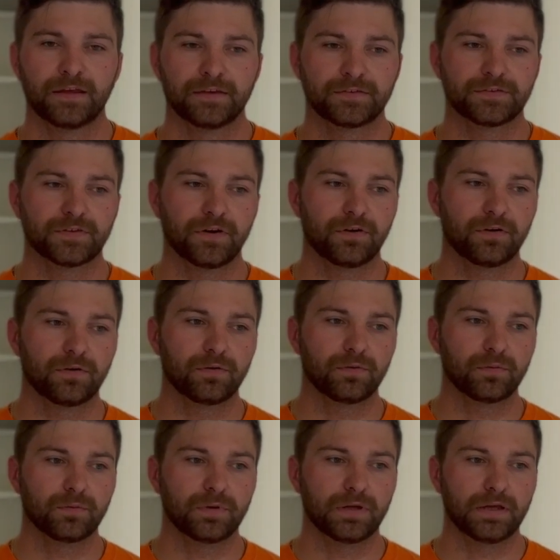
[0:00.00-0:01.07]

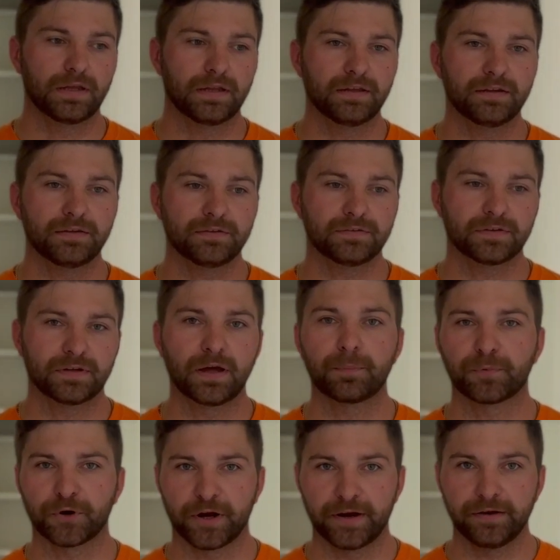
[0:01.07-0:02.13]
So it is an
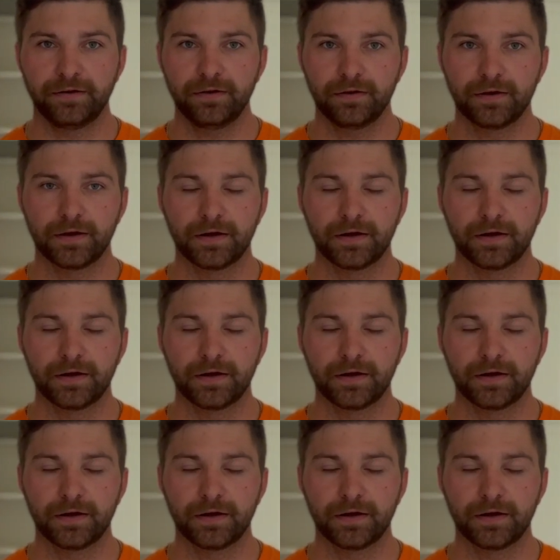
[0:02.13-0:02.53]
upgrade.